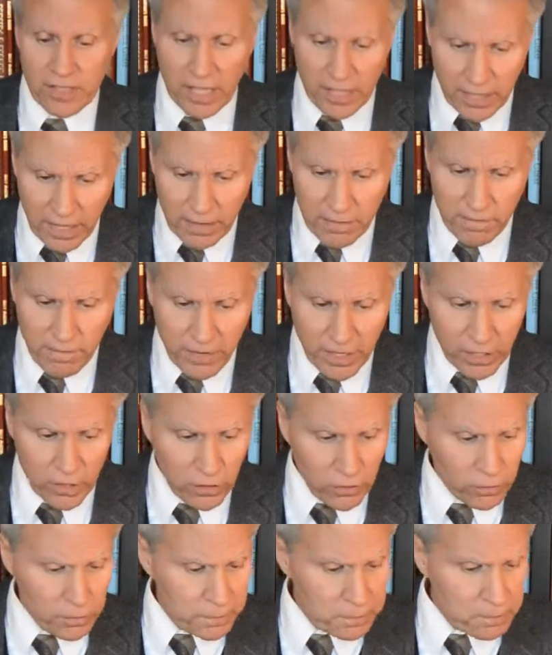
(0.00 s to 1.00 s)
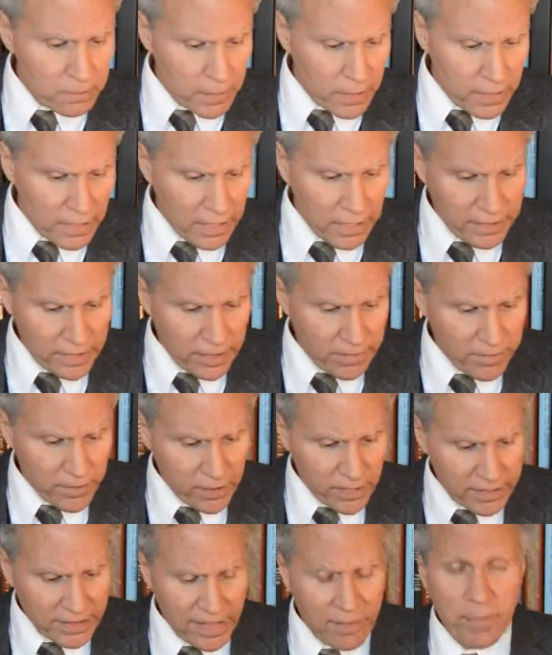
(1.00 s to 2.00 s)
They feel
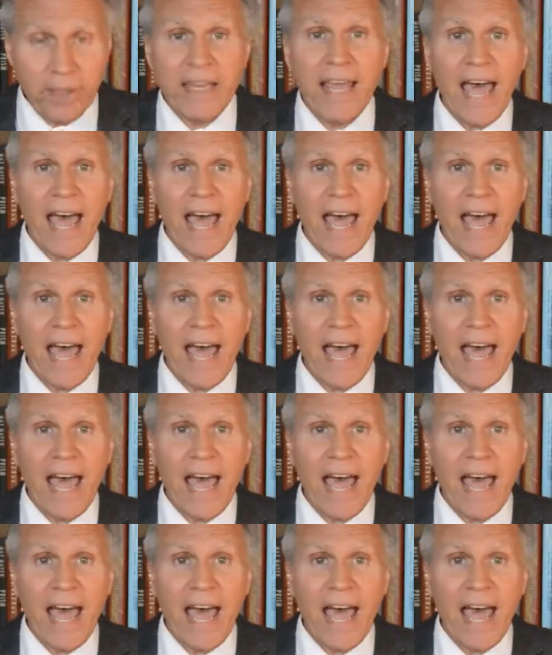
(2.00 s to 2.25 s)
like they've been